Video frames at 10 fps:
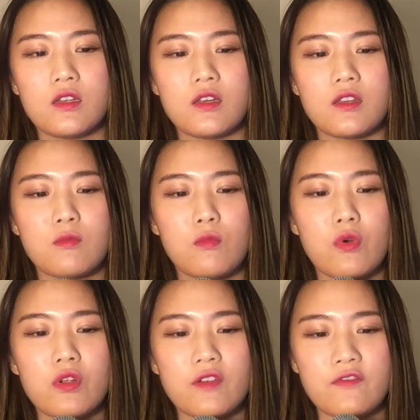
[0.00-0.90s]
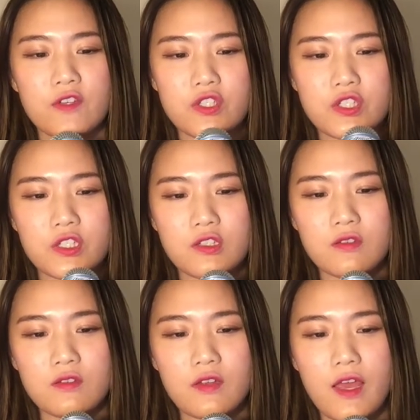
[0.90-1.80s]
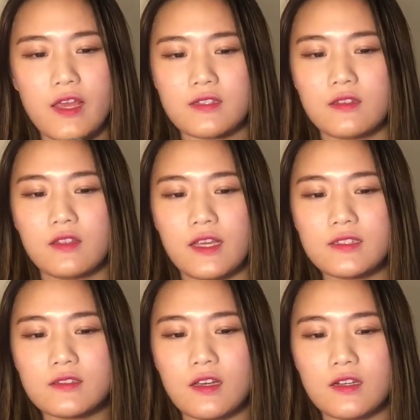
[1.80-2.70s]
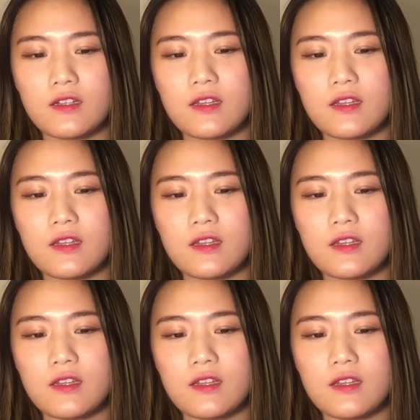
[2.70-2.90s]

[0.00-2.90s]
It's more efficient as less data